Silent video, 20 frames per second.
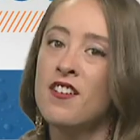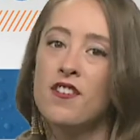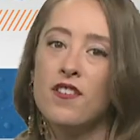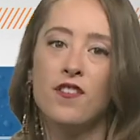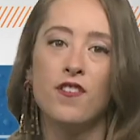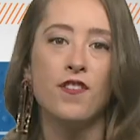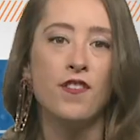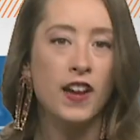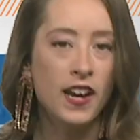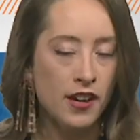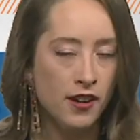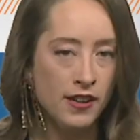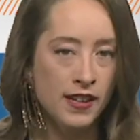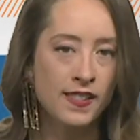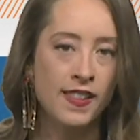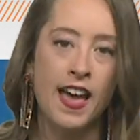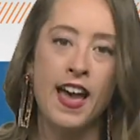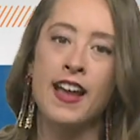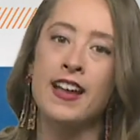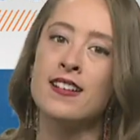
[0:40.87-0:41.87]
very
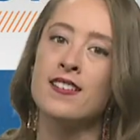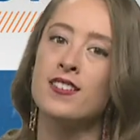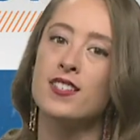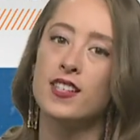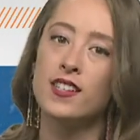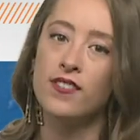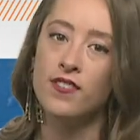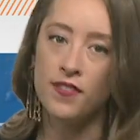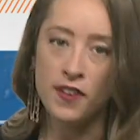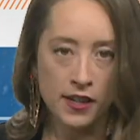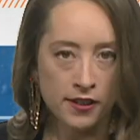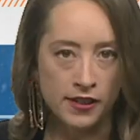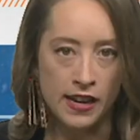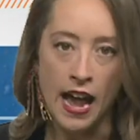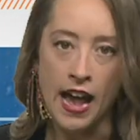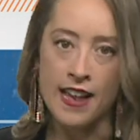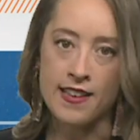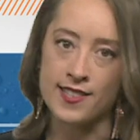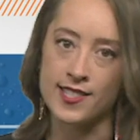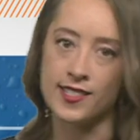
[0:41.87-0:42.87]
light, very
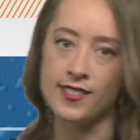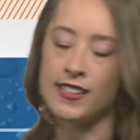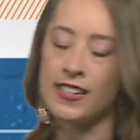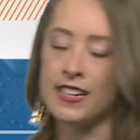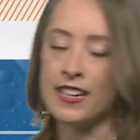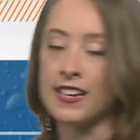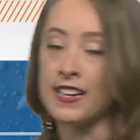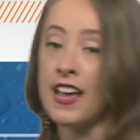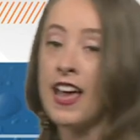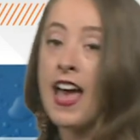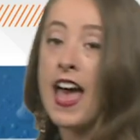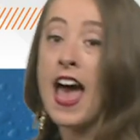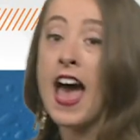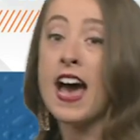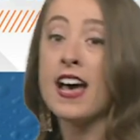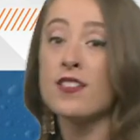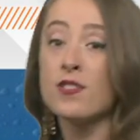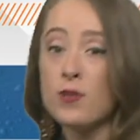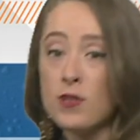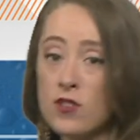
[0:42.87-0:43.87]
isolated.
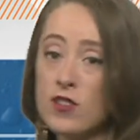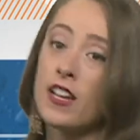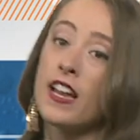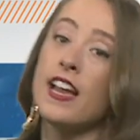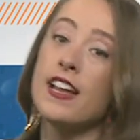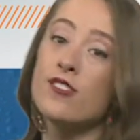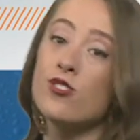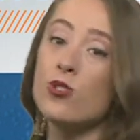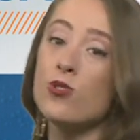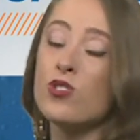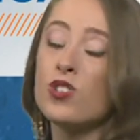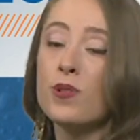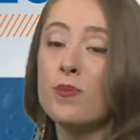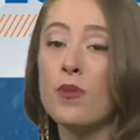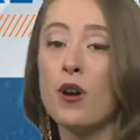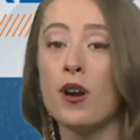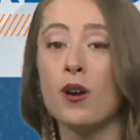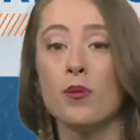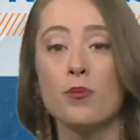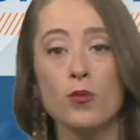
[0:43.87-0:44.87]
As we look ahead to
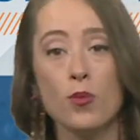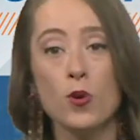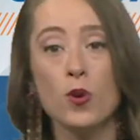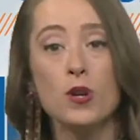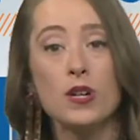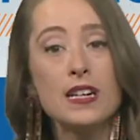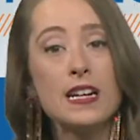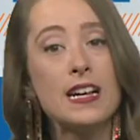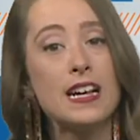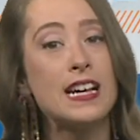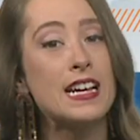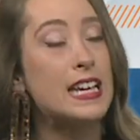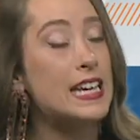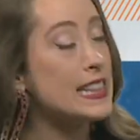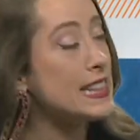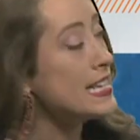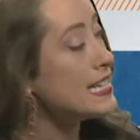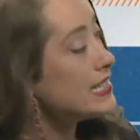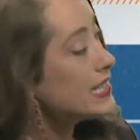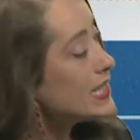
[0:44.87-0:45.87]
tomorrow morning,
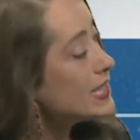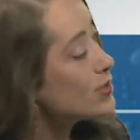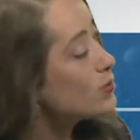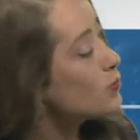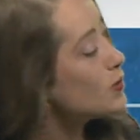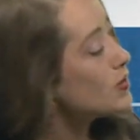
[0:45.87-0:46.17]
this is